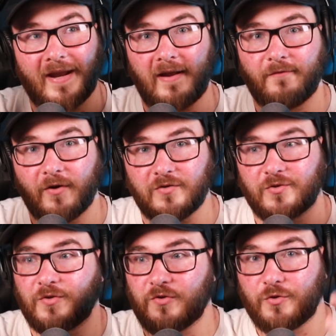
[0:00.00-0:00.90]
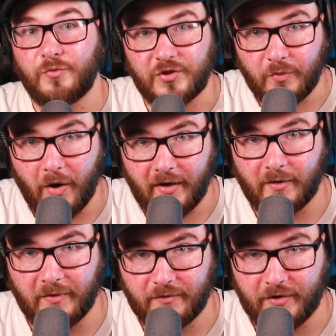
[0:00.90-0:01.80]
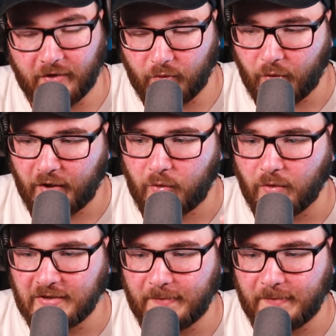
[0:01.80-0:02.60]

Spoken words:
headphones or you're used to working with a really good audio quality.